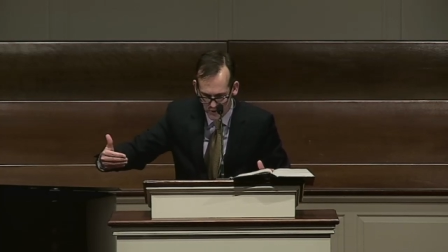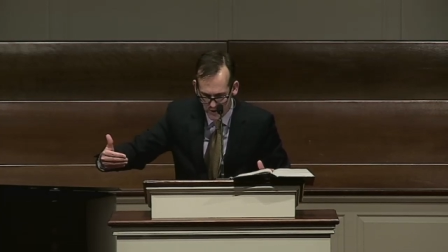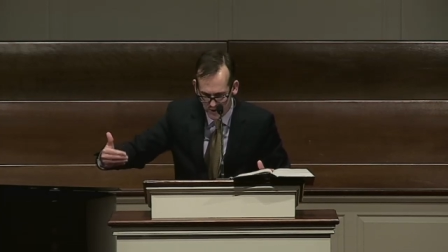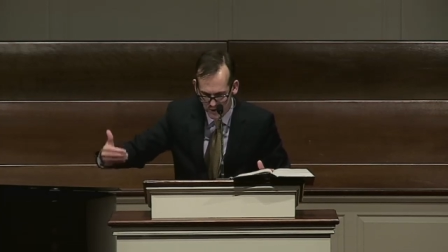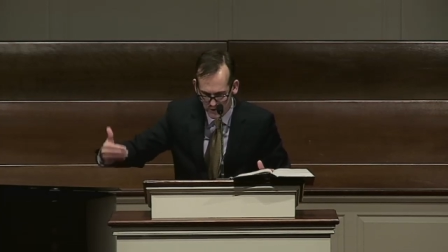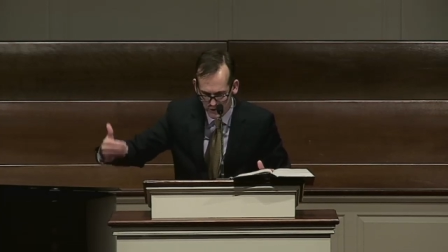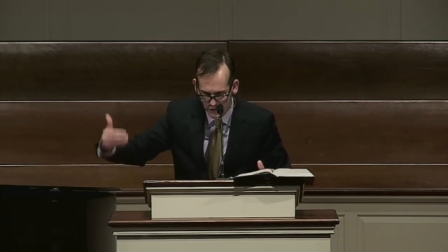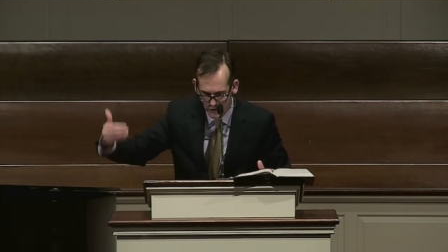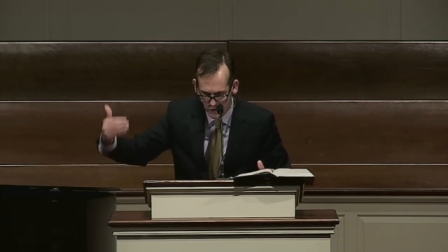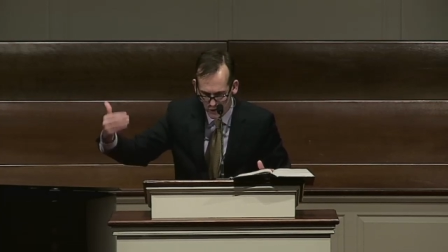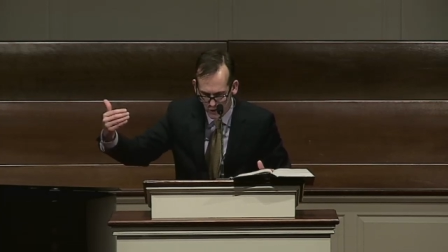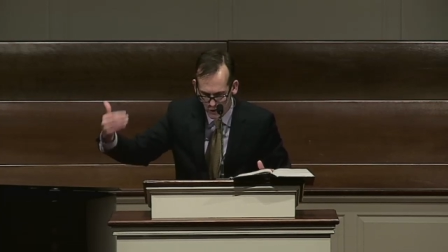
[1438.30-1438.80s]

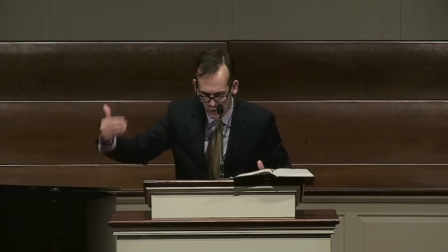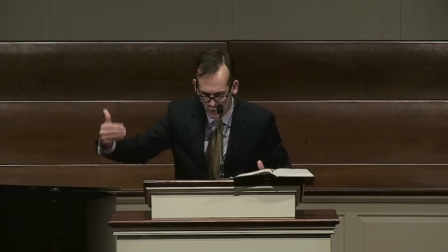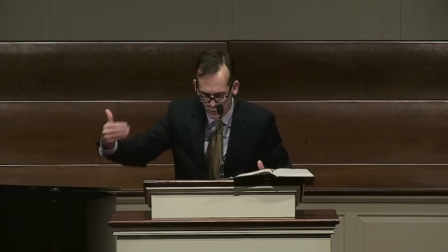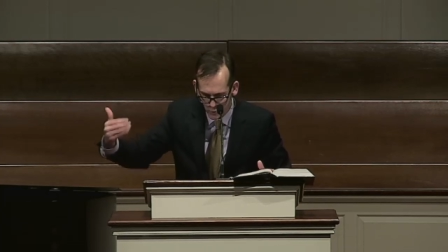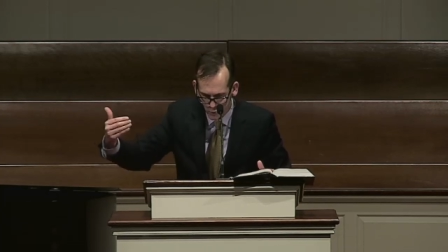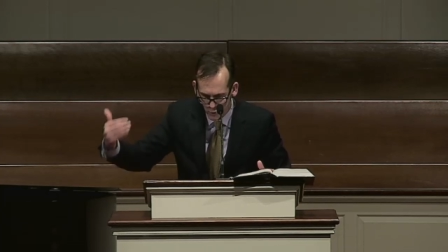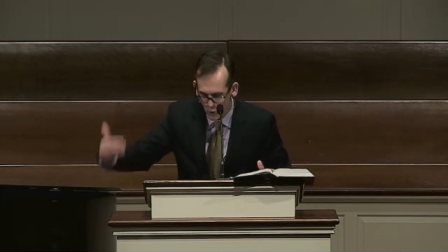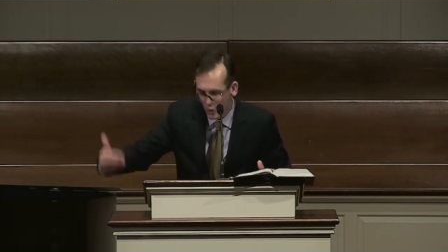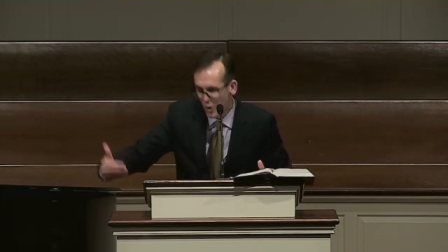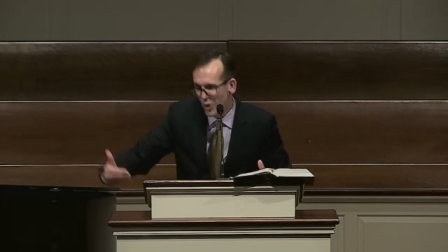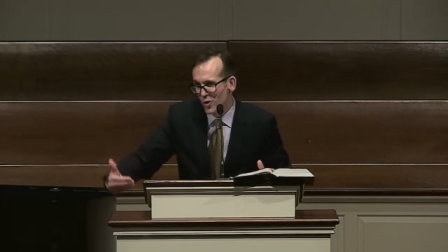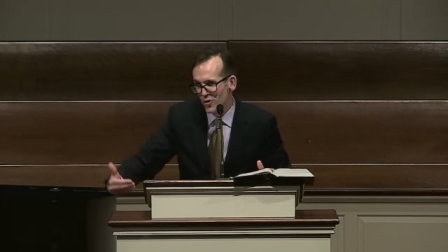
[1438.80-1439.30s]
run
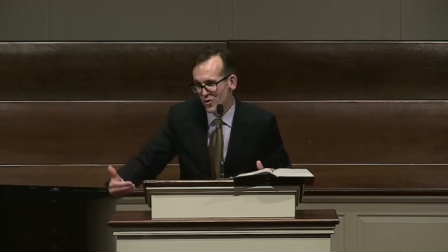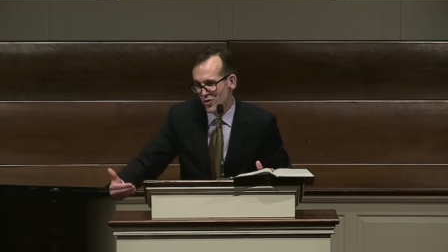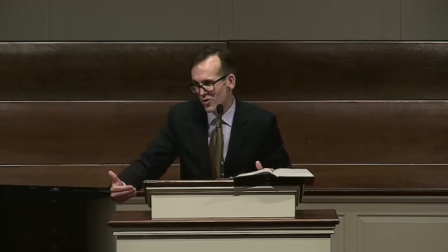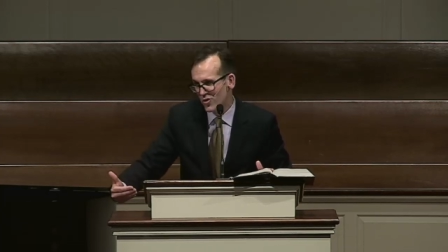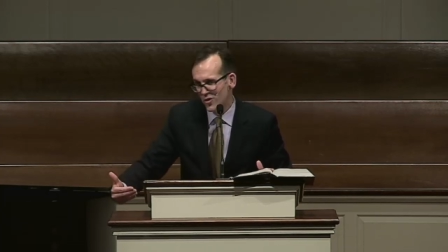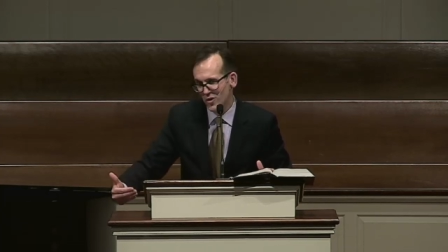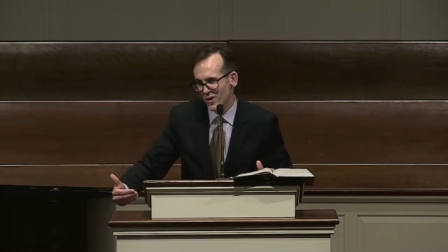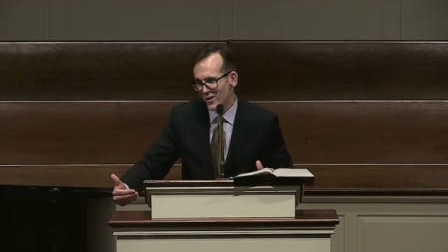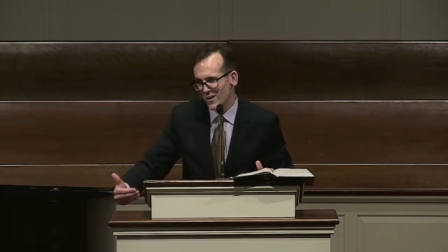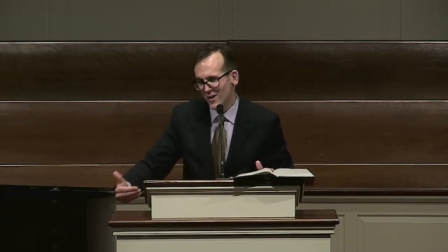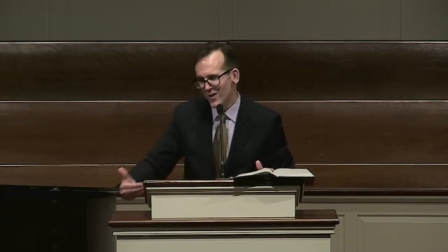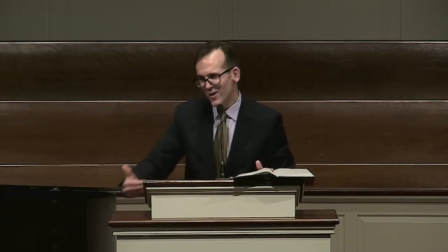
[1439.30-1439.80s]
on
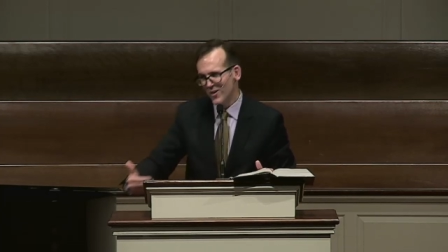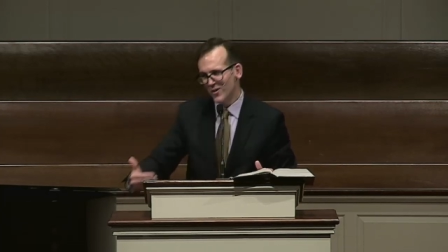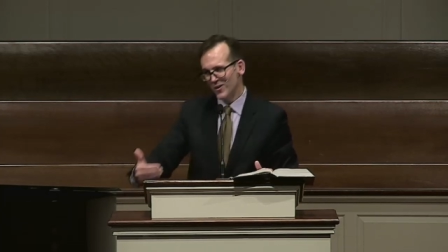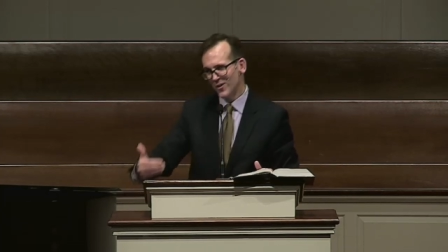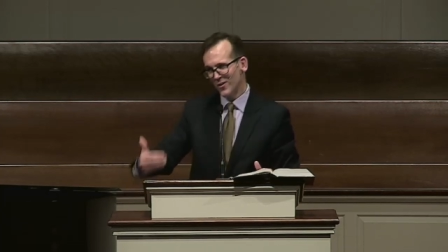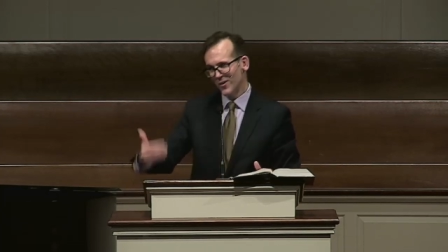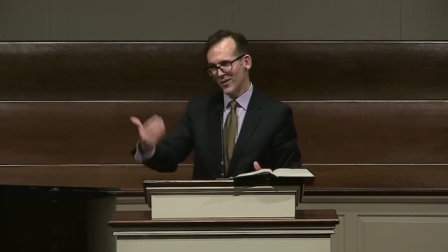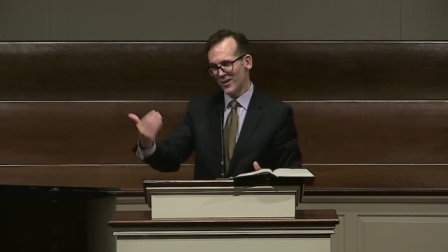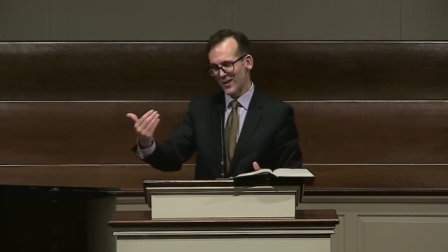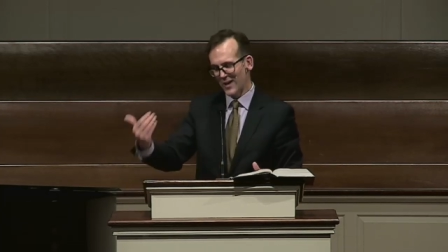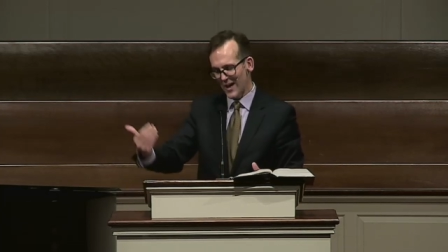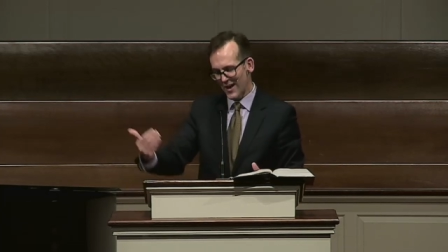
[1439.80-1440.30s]
water. No, oh,
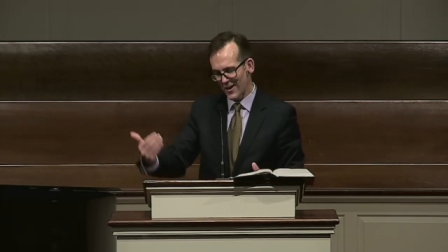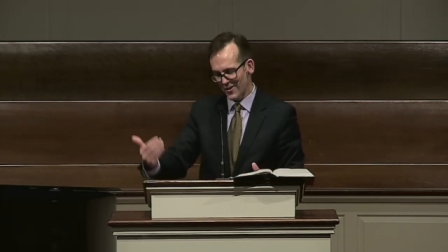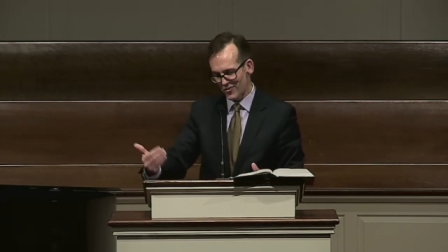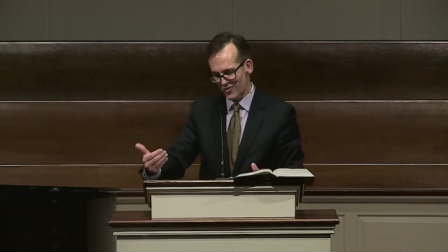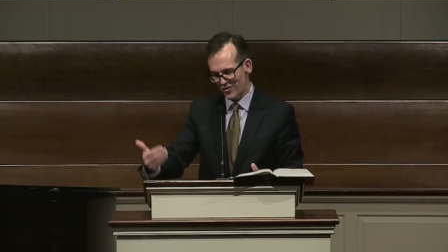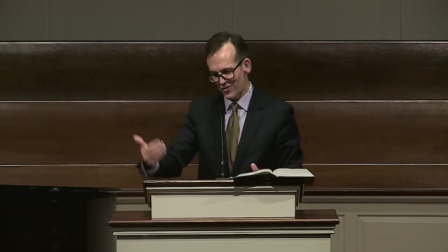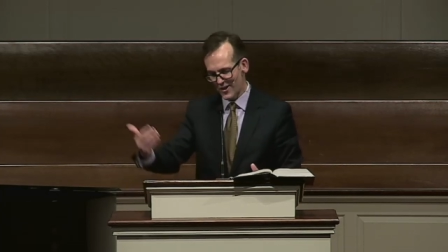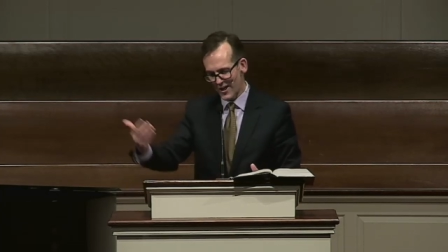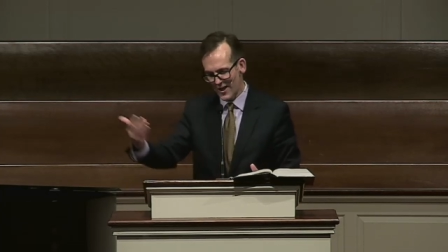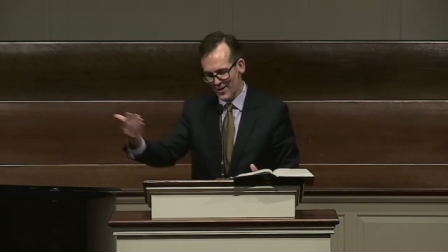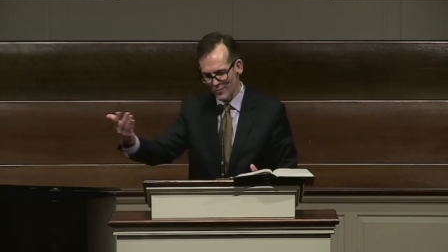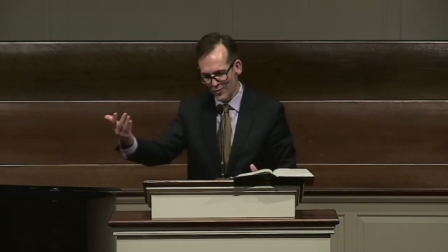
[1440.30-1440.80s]
your
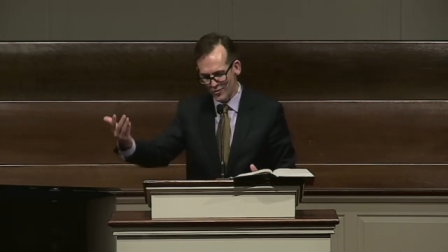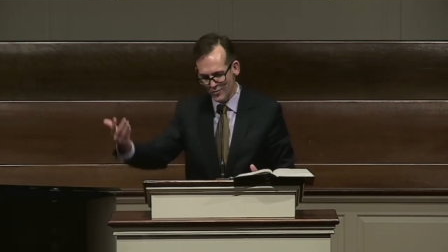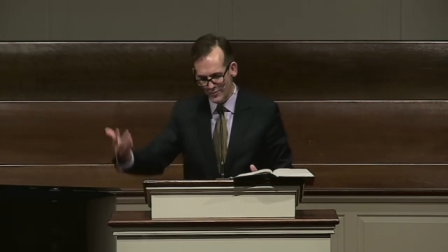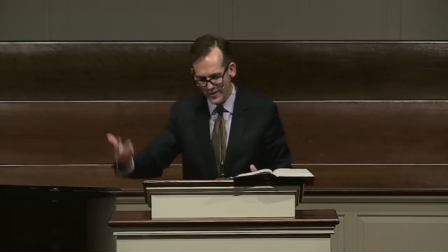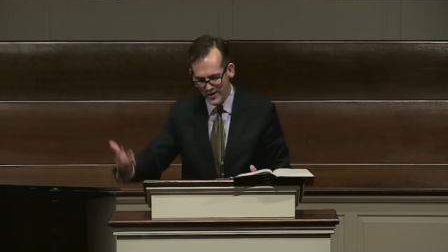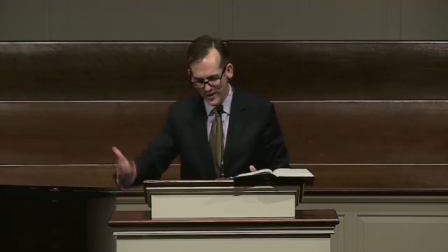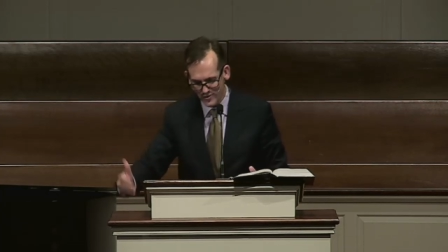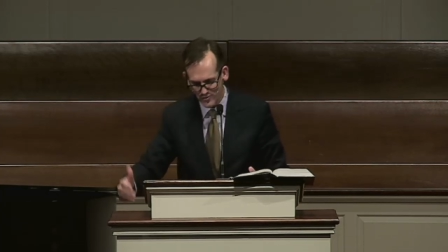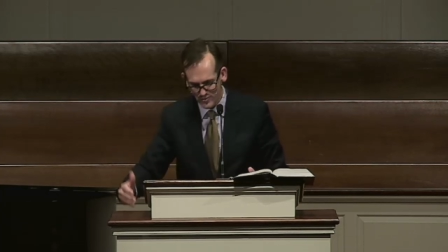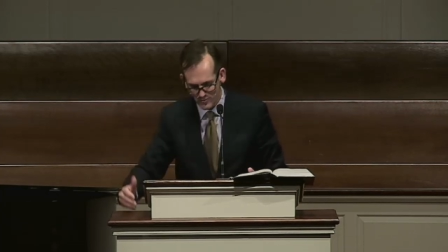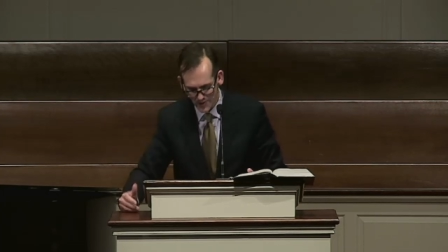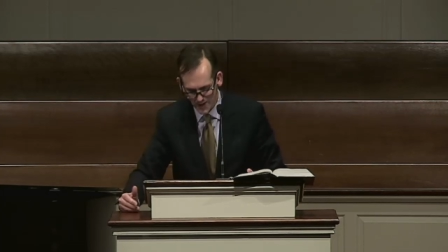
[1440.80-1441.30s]
gas tank was
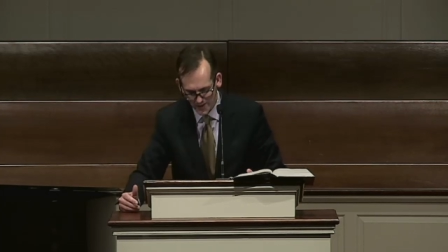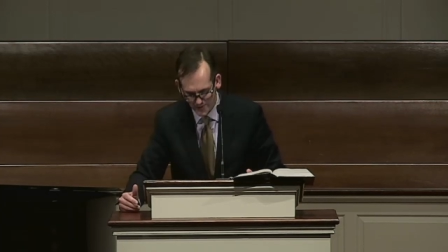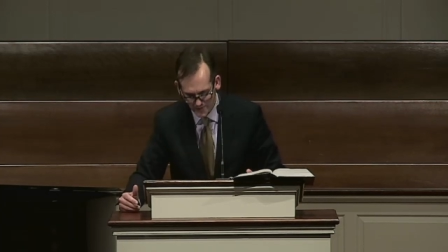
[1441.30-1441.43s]
made